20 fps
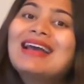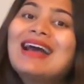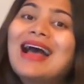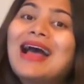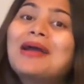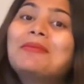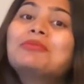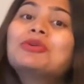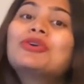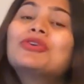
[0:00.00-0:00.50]

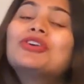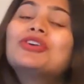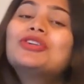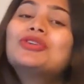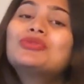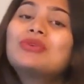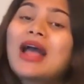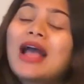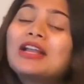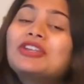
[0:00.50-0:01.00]
I am going
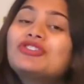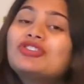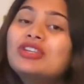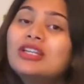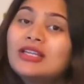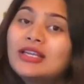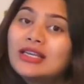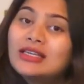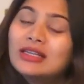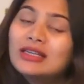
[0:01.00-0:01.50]
to
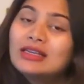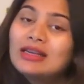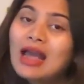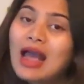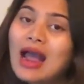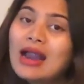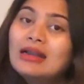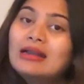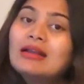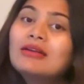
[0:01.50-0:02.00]
actually get in
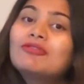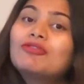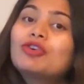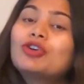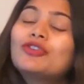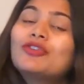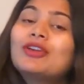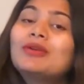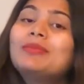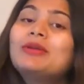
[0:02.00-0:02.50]
hand,
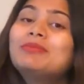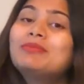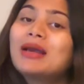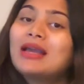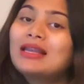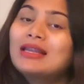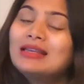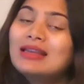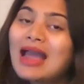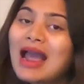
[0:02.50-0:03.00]
what will be
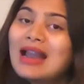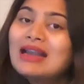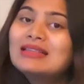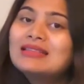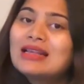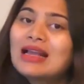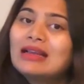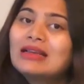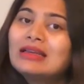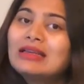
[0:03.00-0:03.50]
my in hand
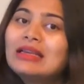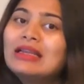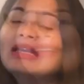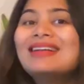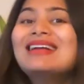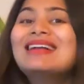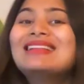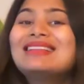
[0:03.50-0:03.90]
salary,